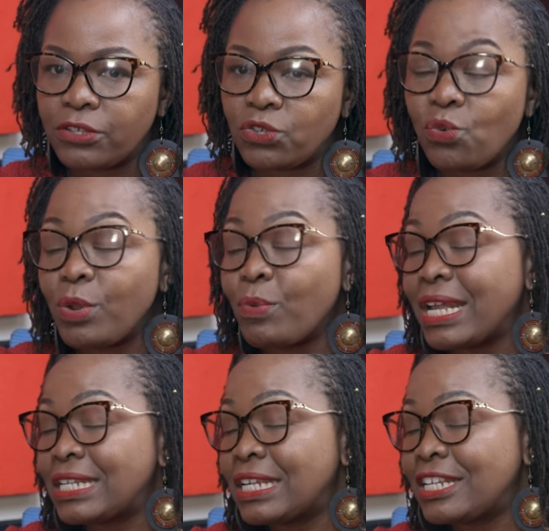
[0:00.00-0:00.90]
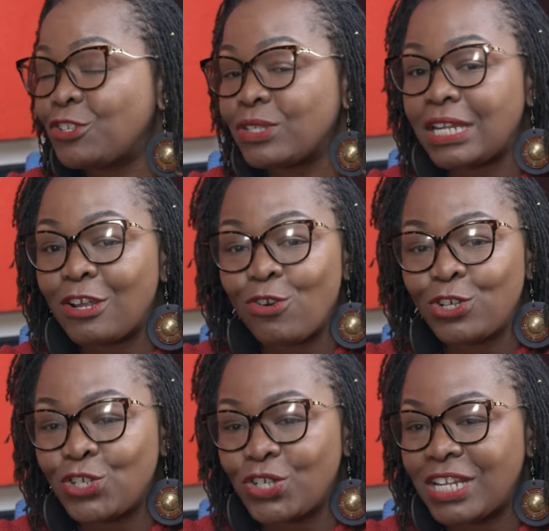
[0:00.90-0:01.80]
So we went, and it was an
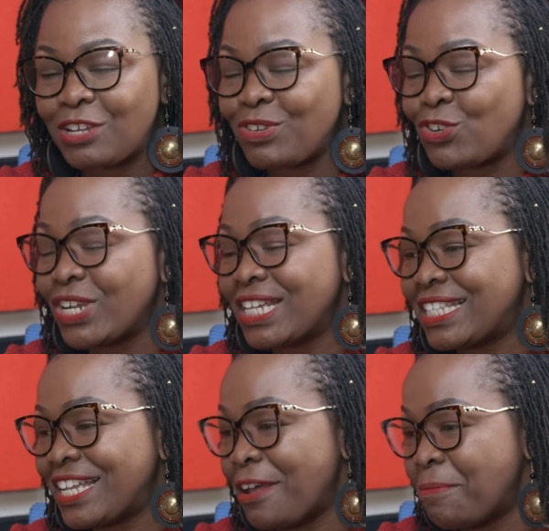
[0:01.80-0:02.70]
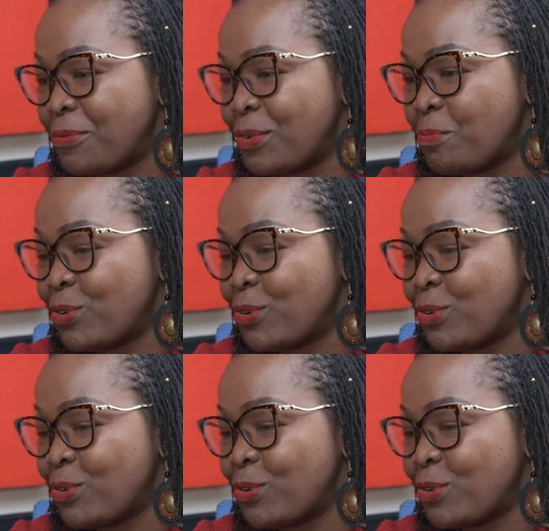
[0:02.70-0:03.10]
auction, and we dressed up. We